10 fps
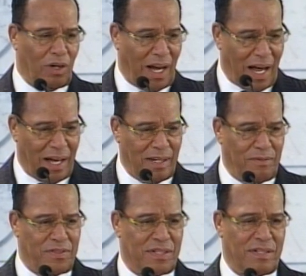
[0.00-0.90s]

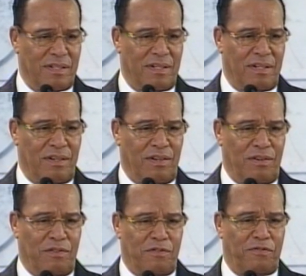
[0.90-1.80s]
lives
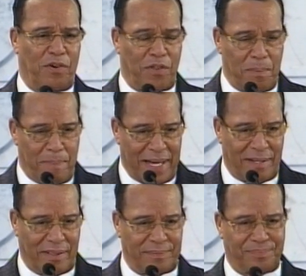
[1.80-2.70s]
for the
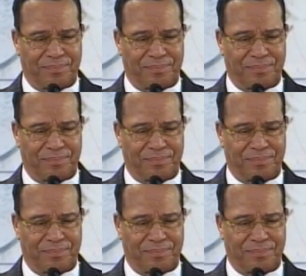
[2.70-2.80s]
better.